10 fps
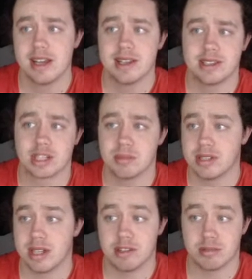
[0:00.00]
6th best
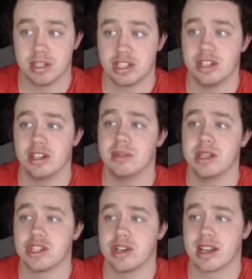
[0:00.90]
average position at intermediate
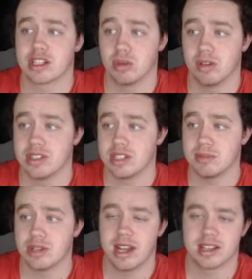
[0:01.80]
tracks, 12th at steep
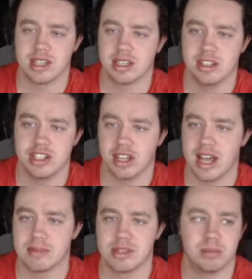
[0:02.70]
tracks. He could lead you
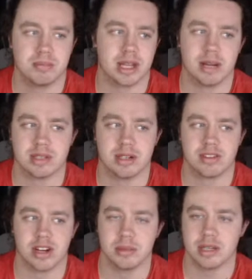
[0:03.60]
laps. He'll get up to the front.
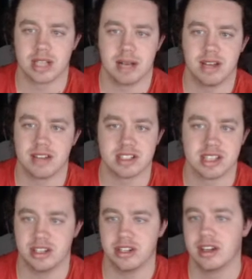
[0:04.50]
He'll be a top 5
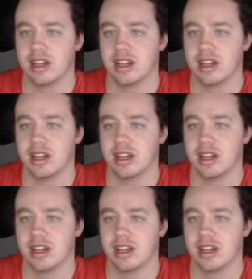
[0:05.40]
contender.